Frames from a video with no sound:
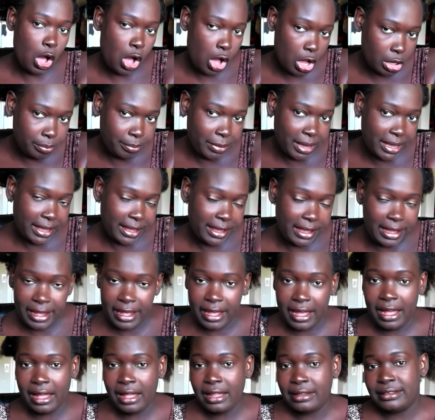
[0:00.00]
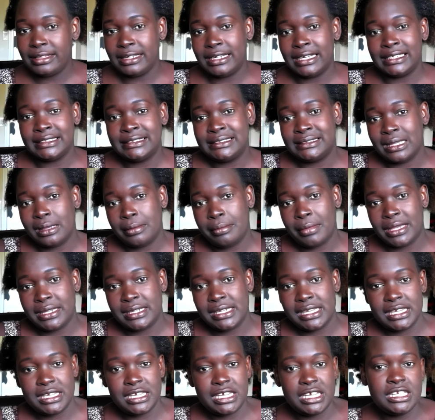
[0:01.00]
on my hair. The last time I
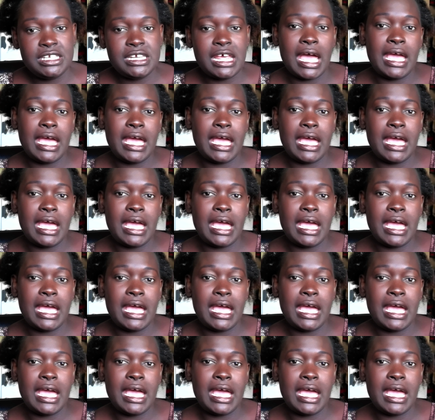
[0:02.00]
did it